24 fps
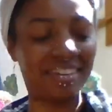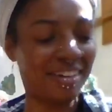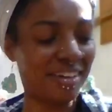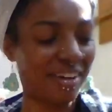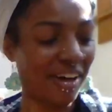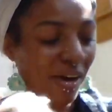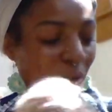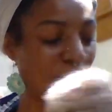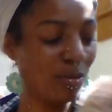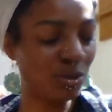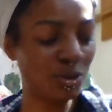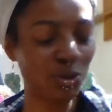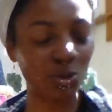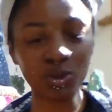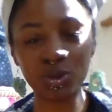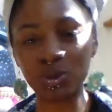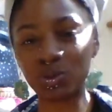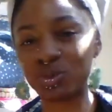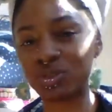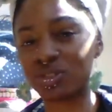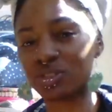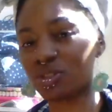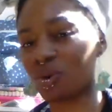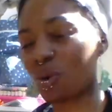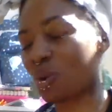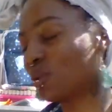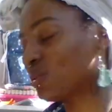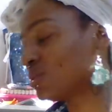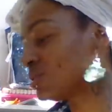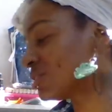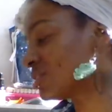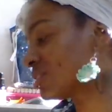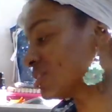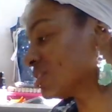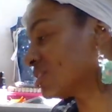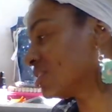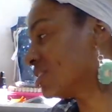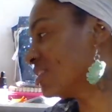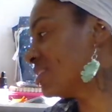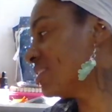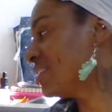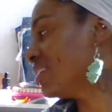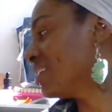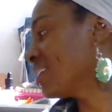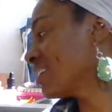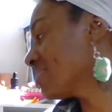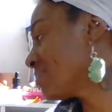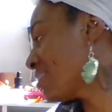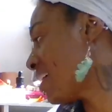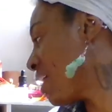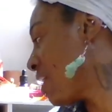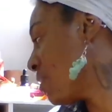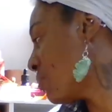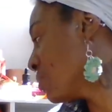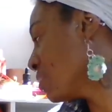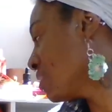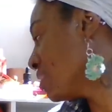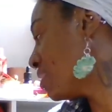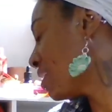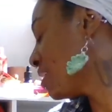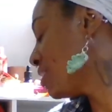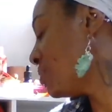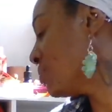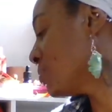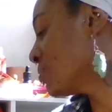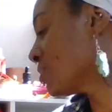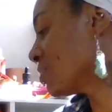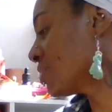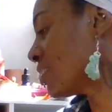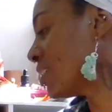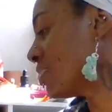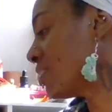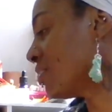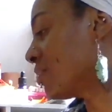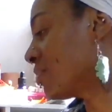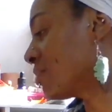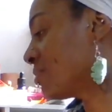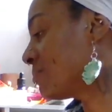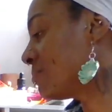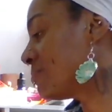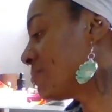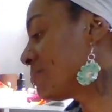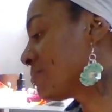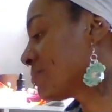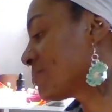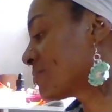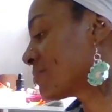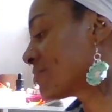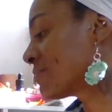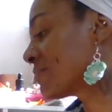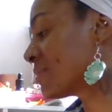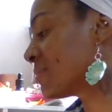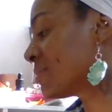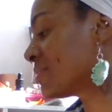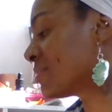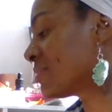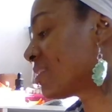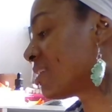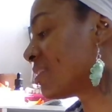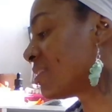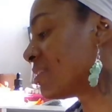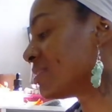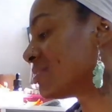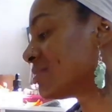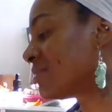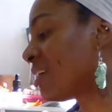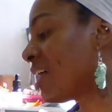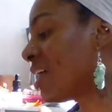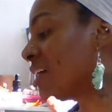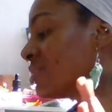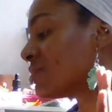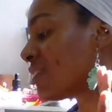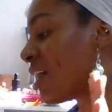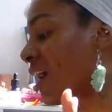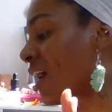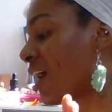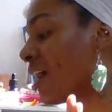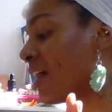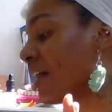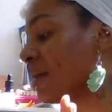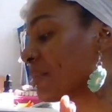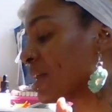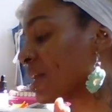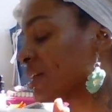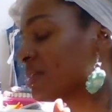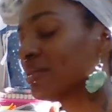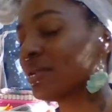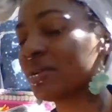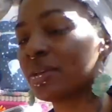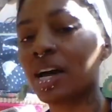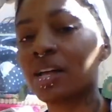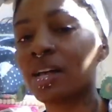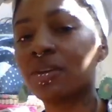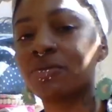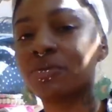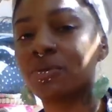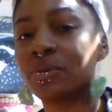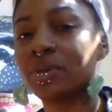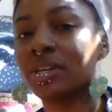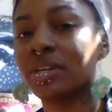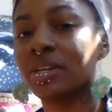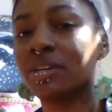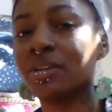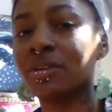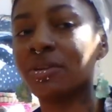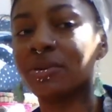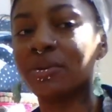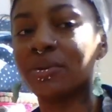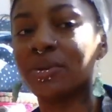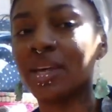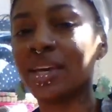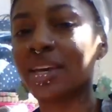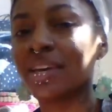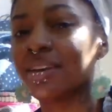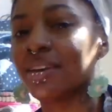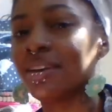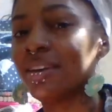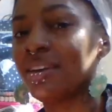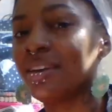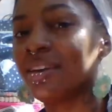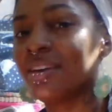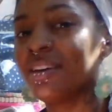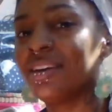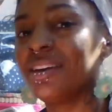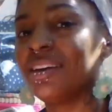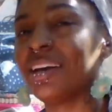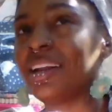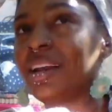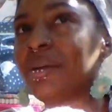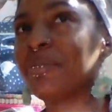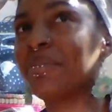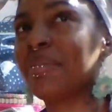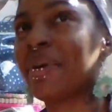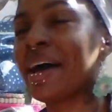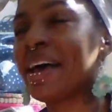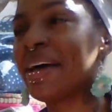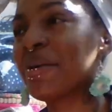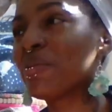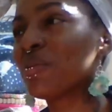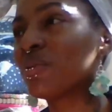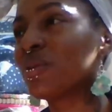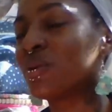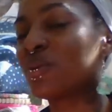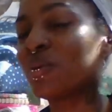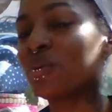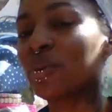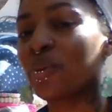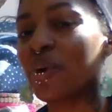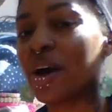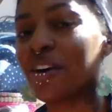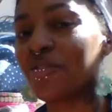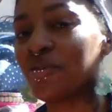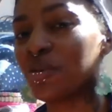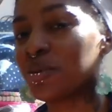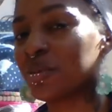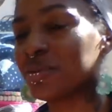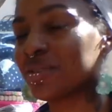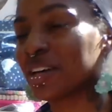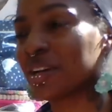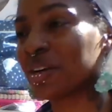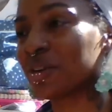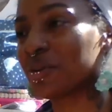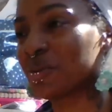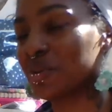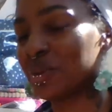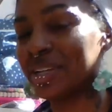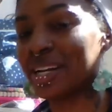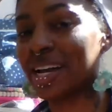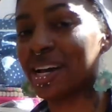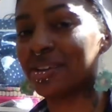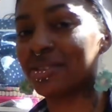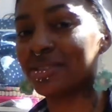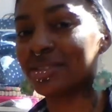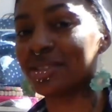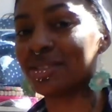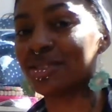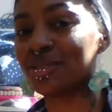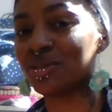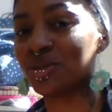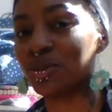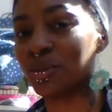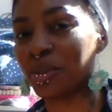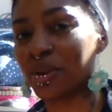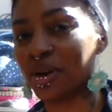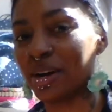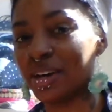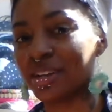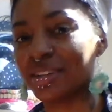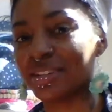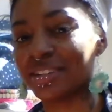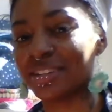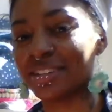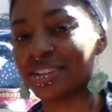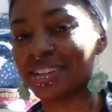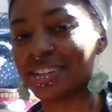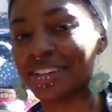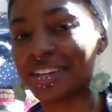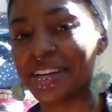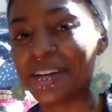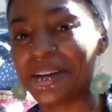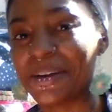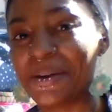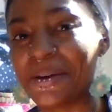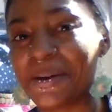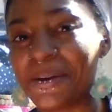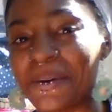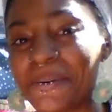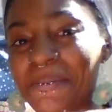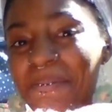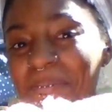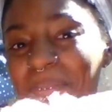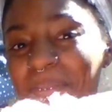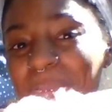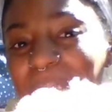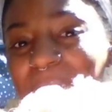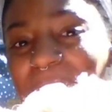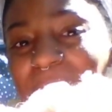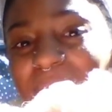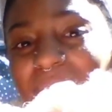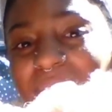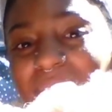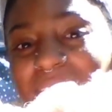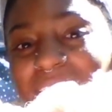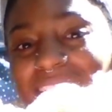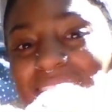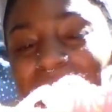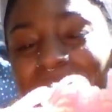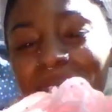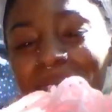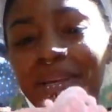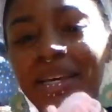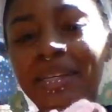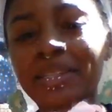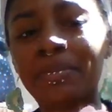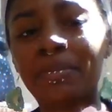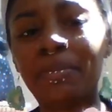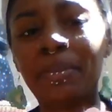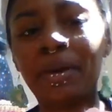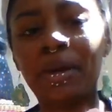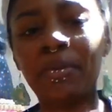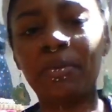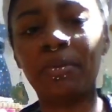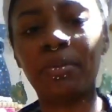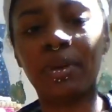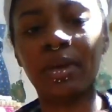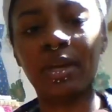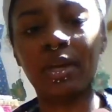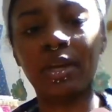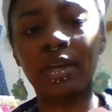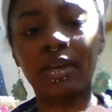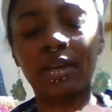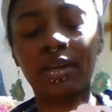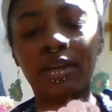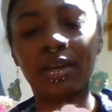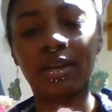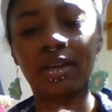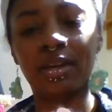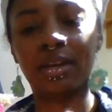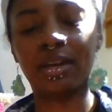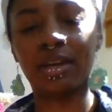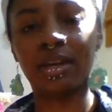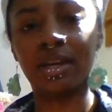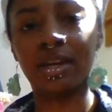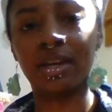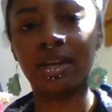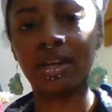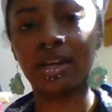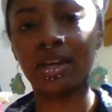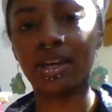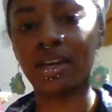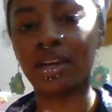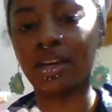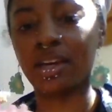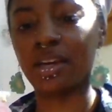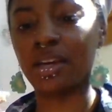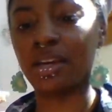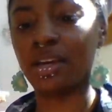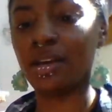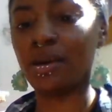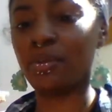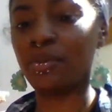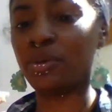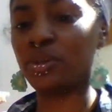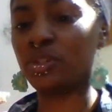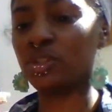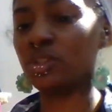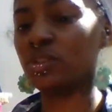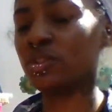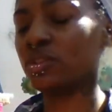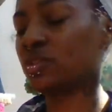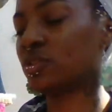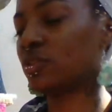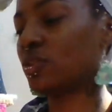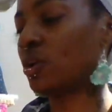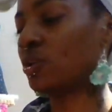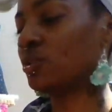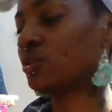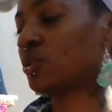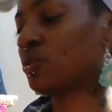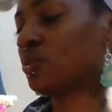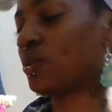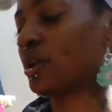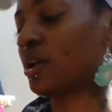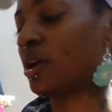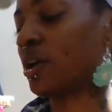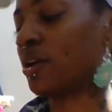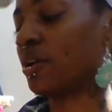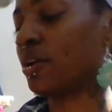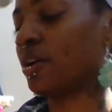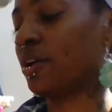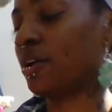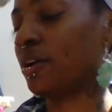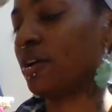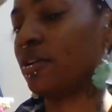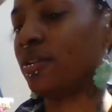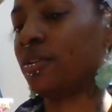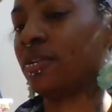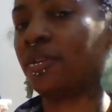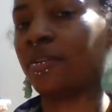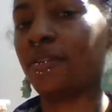I almost wish it was colder, because I really like using that yarn. But it's not. It's hot. I'm California, you know, like, and my little craft room is like a greenhouse. It's super hot in here. Got some nice baby pink. Pretty sure this is also Red Heart yarn.